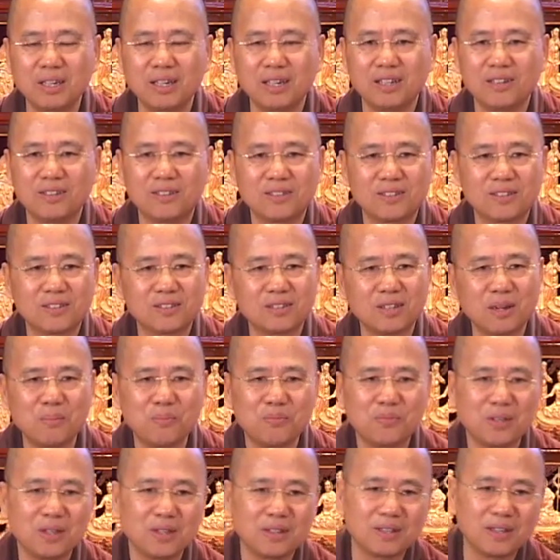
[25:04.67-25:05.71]
it's
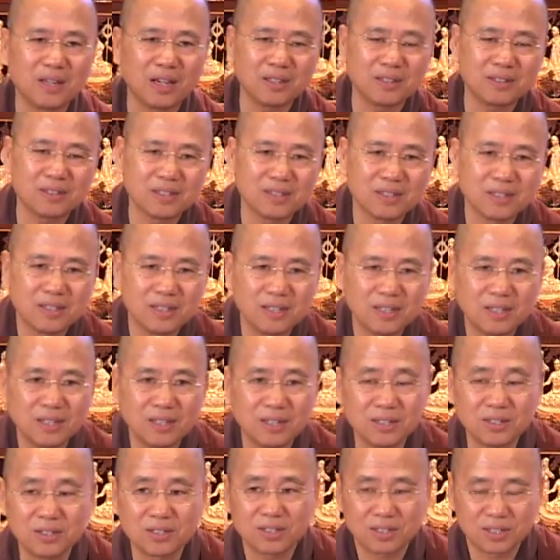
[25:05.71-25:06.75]
something that
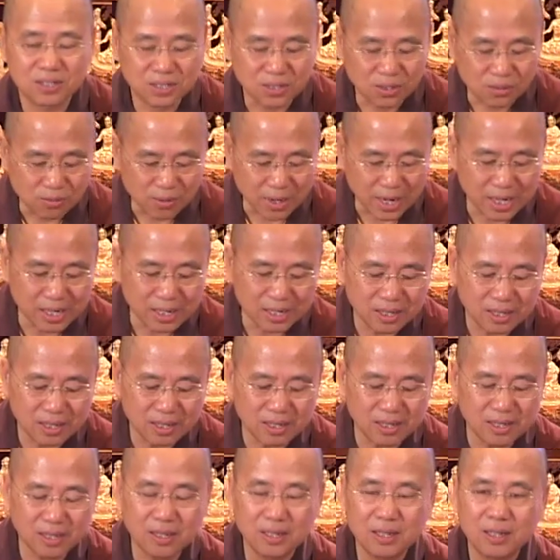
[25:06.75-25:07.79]
is
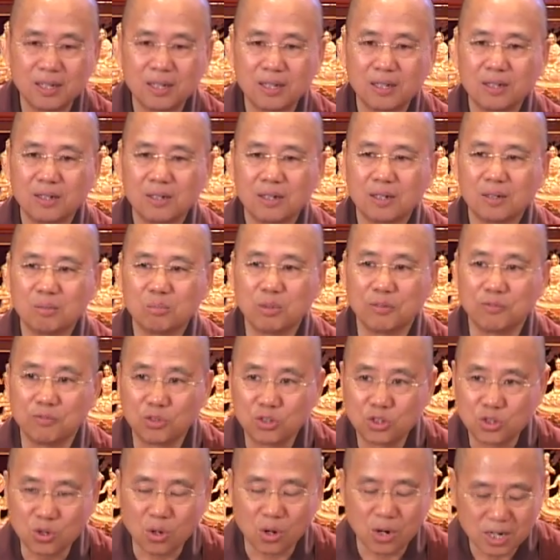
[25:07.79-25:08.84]
serenity,
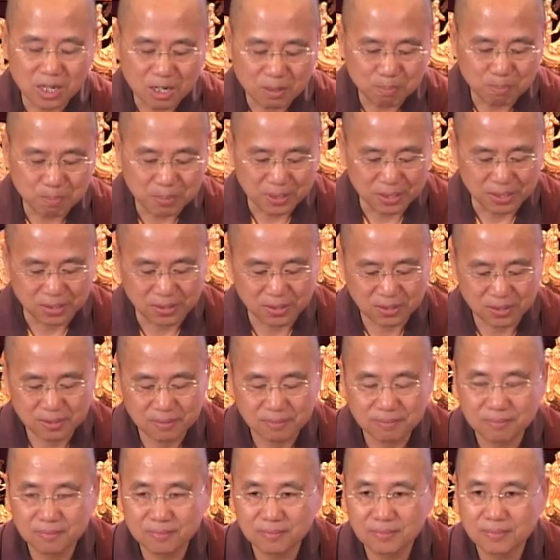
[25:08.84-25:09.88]
with joy and bliss,
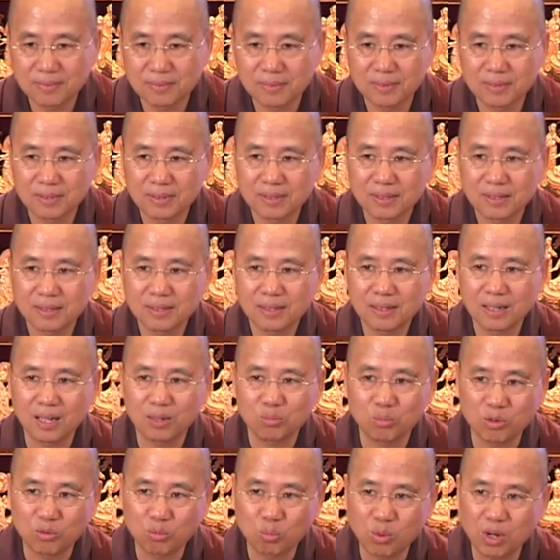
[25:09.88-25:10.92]

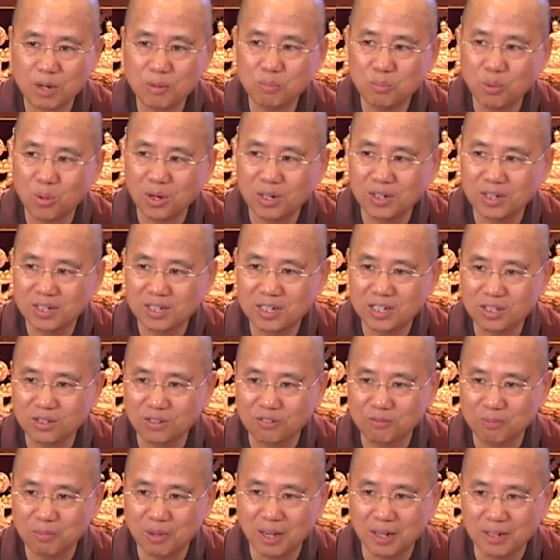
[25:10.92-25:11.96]
and with one-pointedness
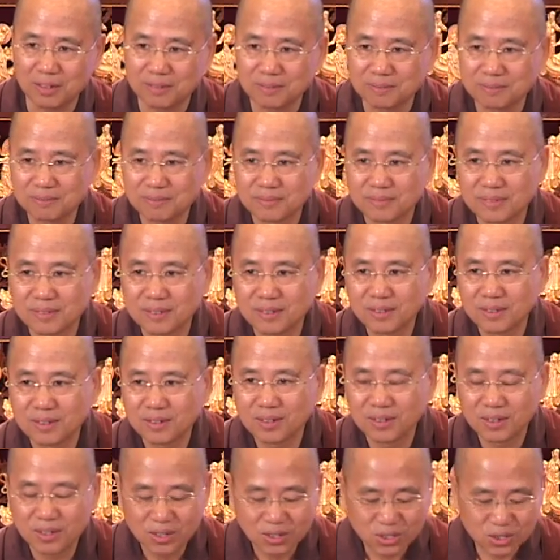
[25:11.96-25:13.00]
of mind.
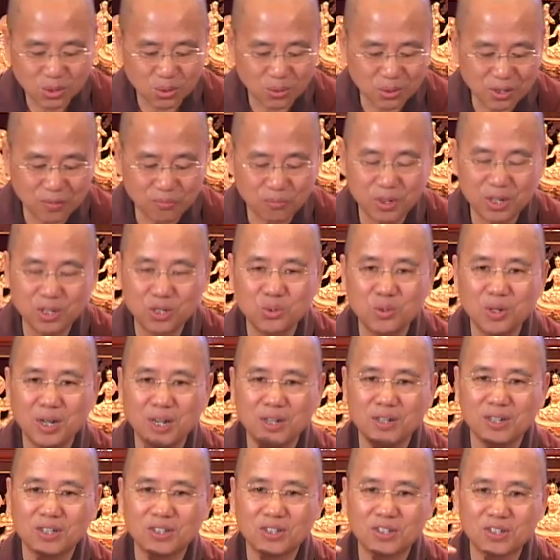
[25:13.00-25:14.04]
So when you are
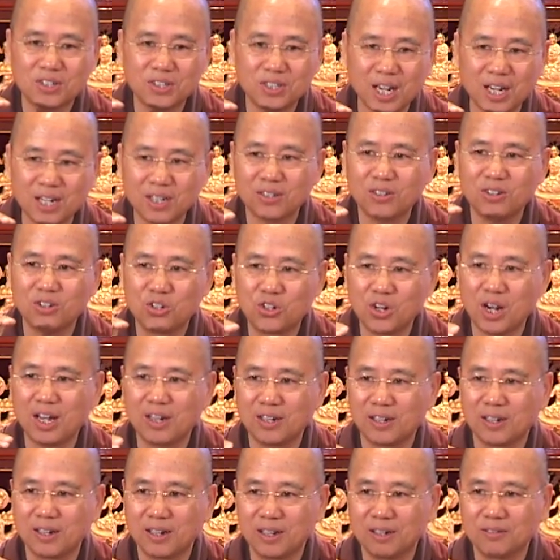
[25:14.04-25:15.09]
in the second
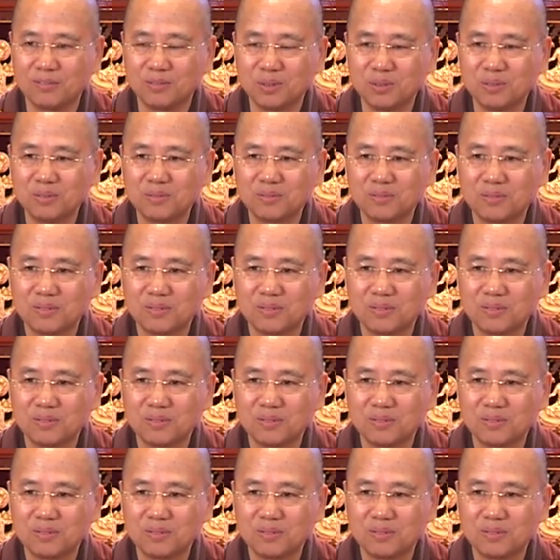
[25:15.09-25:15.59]
jhana level,